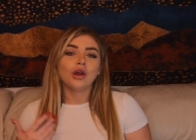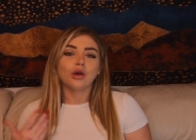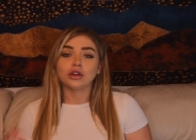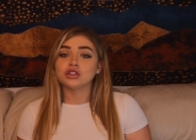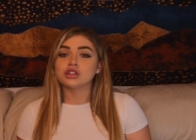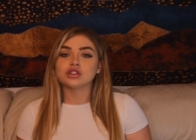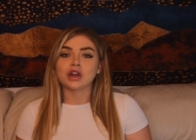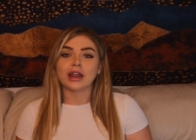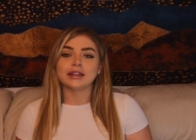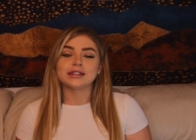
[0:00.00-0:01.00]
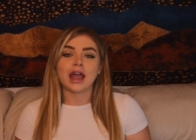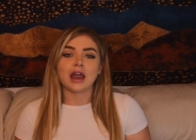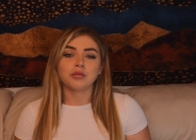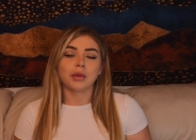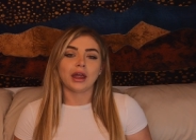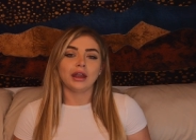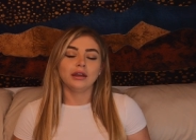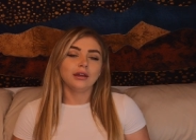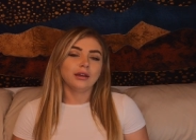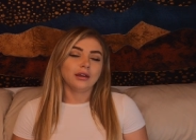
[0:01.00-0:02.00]
or just try a ten. But
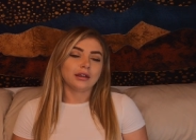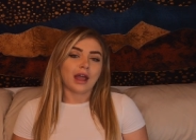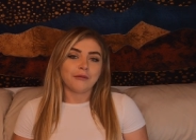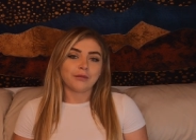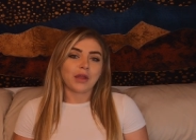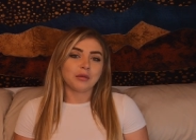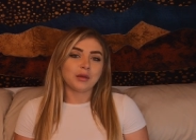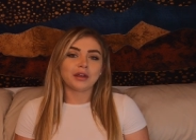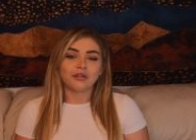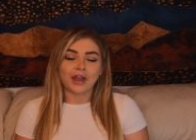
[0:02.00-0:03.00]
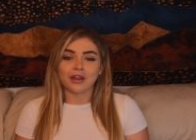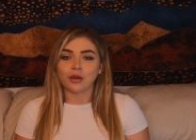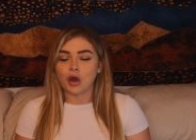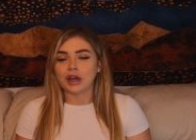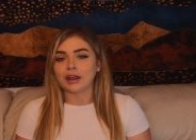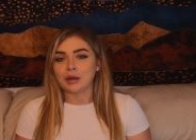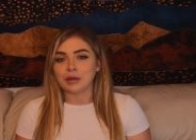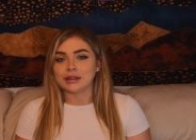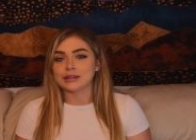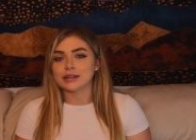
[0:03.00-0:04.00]
yeah, I'm a big fan of the Wana
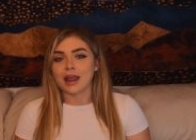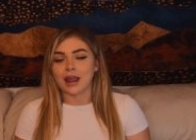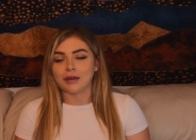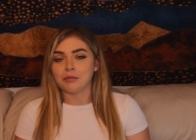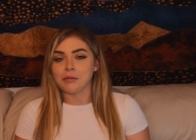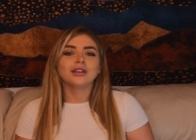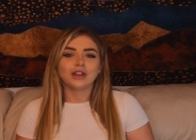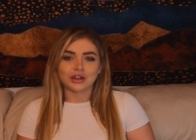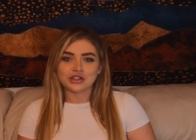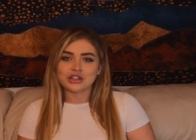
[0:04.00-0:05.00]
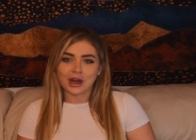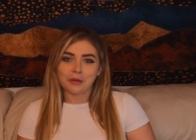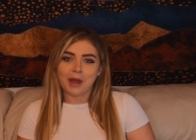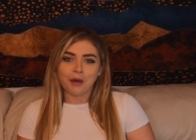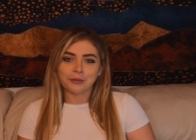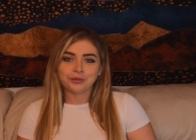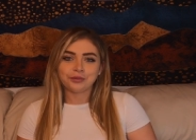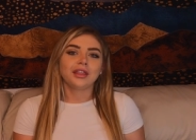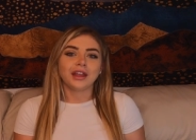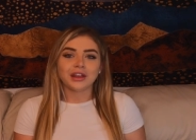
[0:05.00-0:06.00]
Gummies and y'all should check them out.
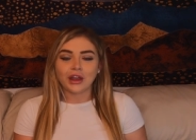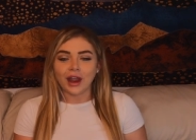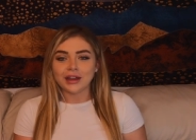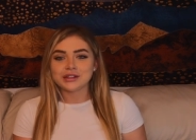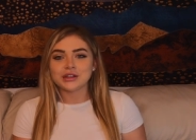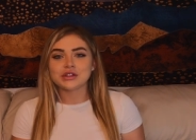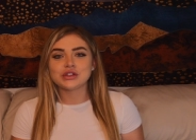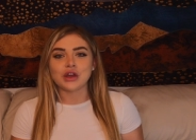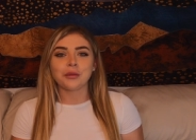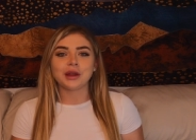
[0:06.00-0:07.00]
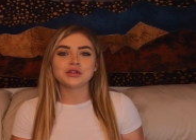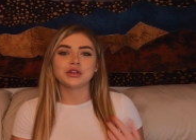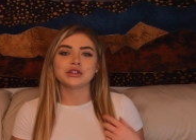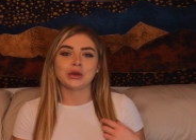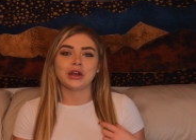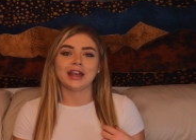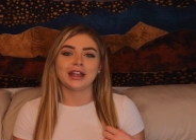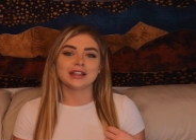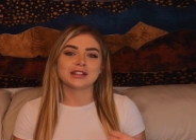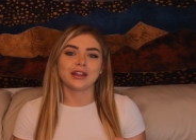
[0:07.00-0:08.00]
Thank you guys so much for tuning
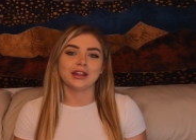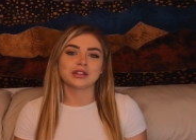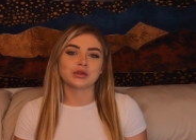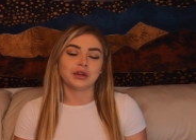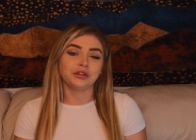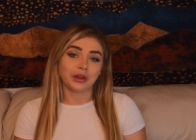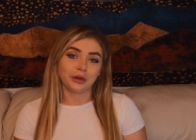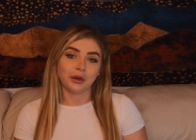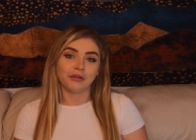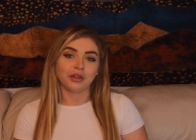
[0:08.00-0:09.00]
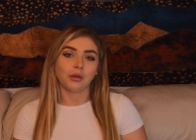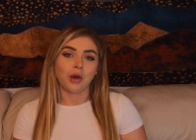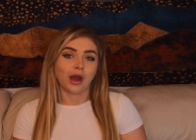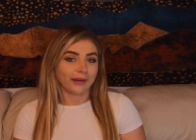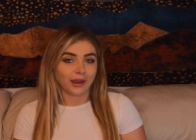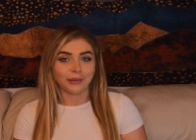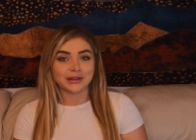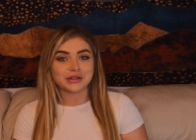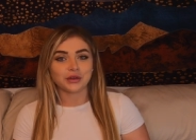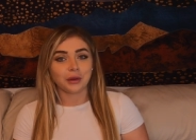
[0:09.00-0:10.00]
in to this review of the Wana
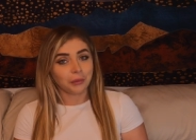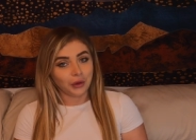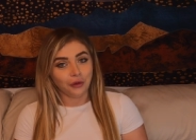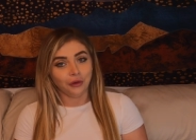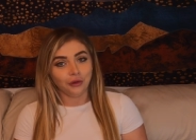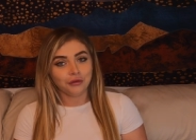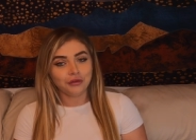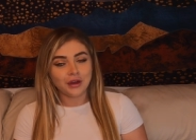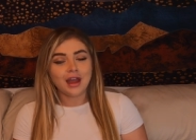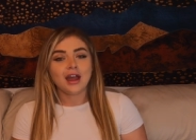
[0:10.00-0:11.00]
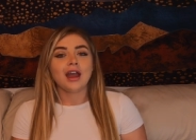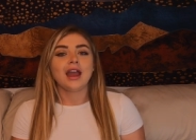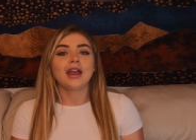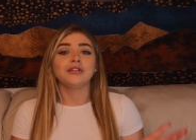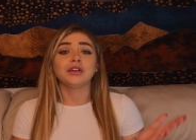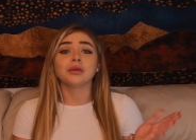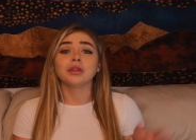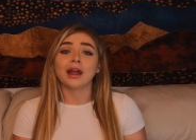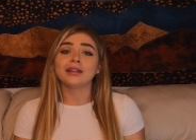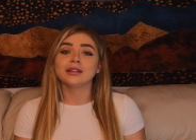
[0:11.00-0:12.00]
Gummies from MÜV. If you
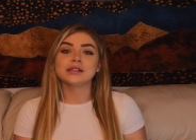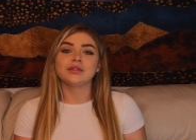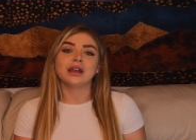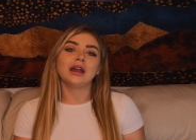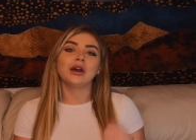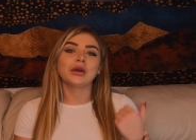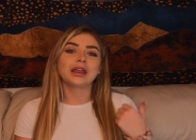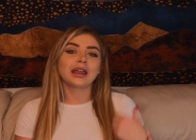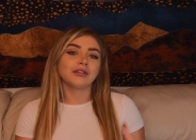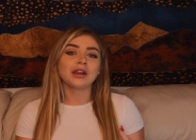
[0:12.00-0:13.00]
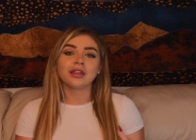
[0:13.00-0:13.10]
like this video, give it